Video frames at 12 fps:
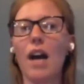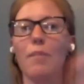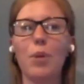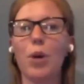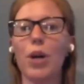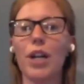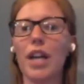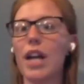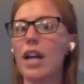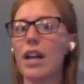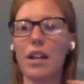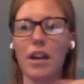Put
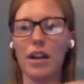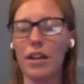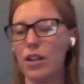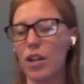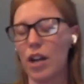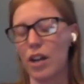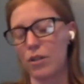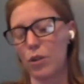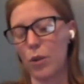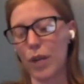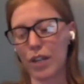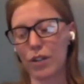a
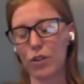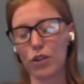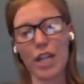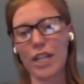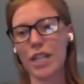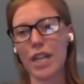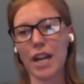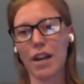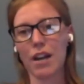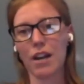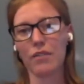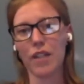quick grid
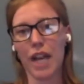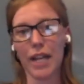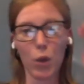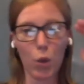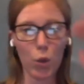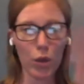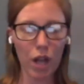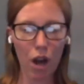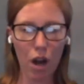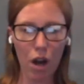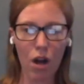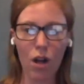there of like who to
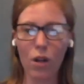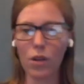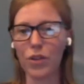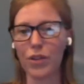call,